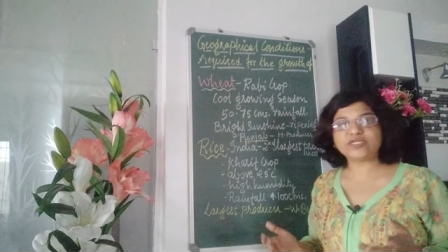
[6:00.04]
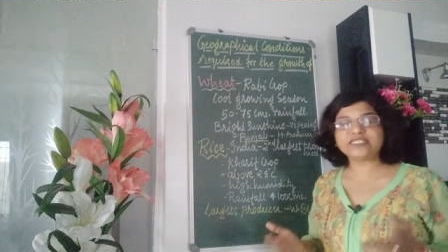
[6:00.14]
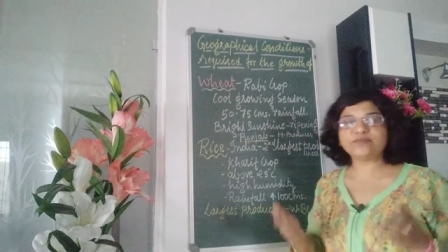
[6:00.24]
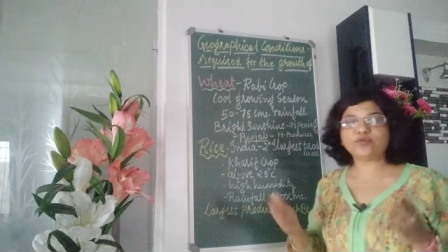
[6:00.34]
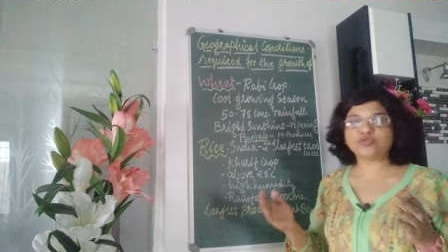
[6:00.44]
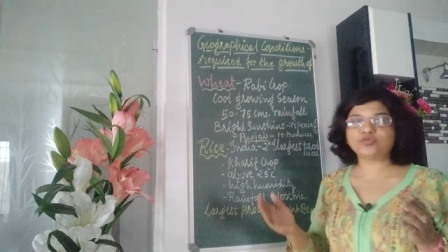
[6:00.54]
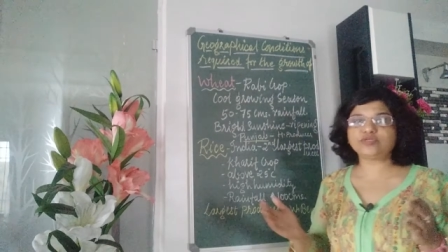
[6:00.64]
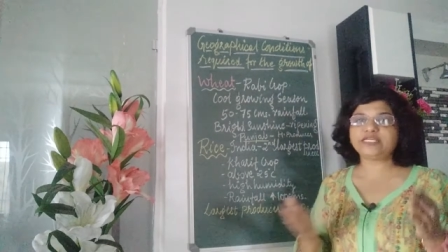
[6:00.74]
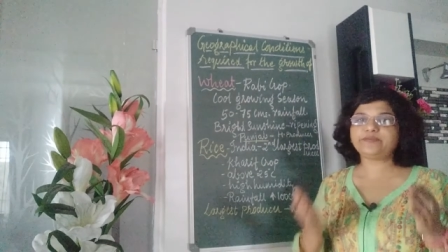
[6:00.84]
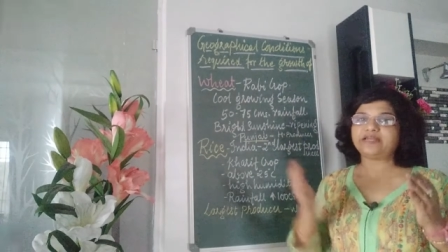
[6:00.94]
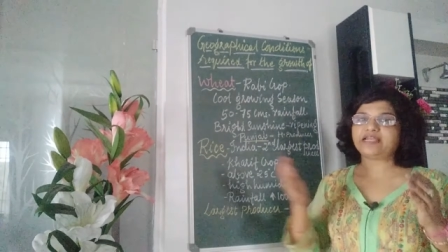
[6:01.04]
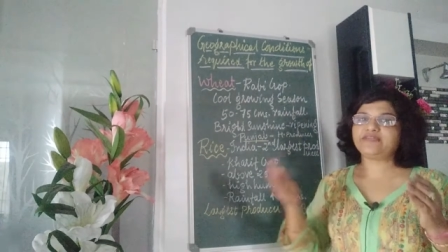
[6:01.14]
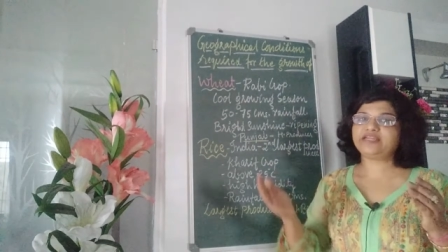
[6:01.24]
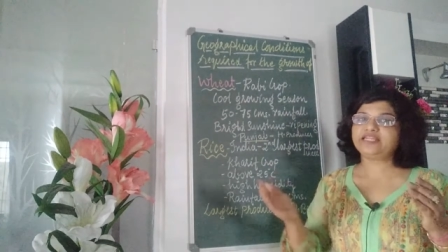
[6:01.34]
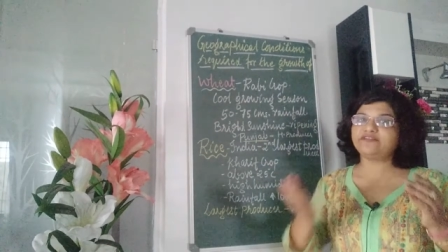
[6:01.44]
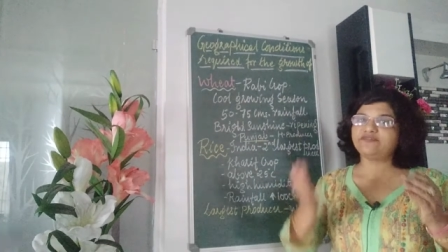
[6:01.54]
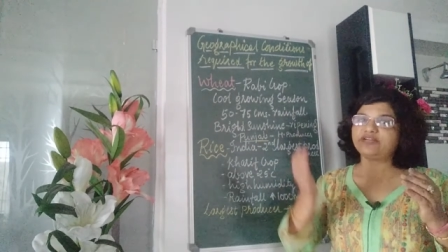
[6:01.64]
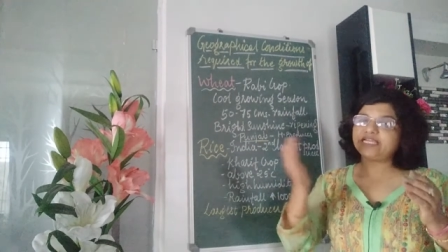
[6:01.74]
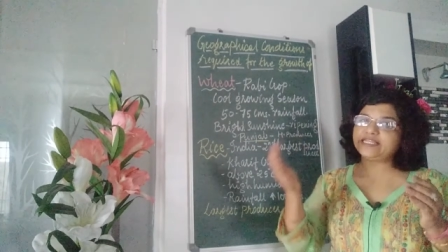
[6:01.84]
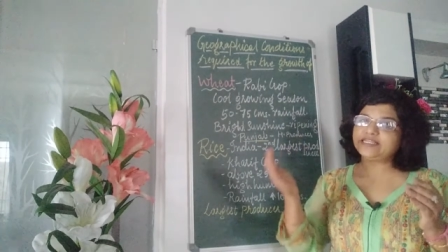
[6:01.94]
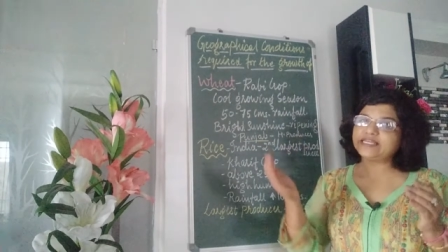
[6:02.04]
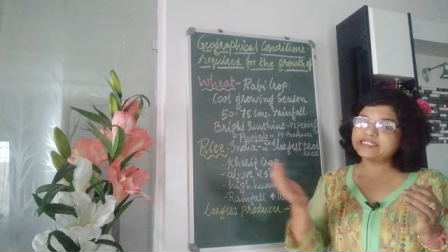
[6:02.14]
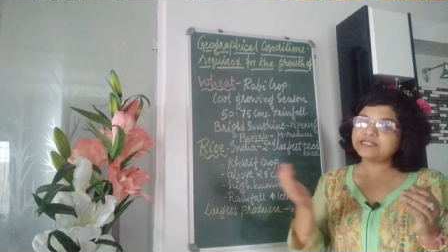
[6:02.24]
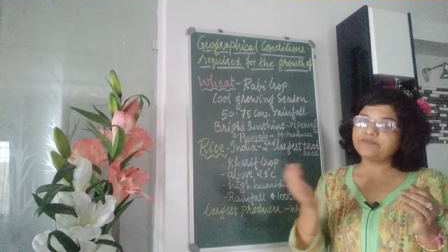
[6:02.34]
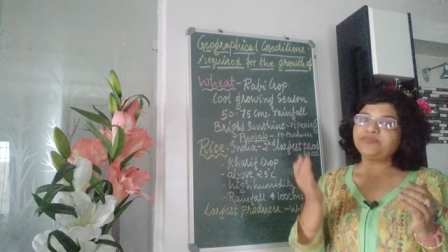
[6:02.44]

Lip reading: as the monsoon keep arriving in different areas,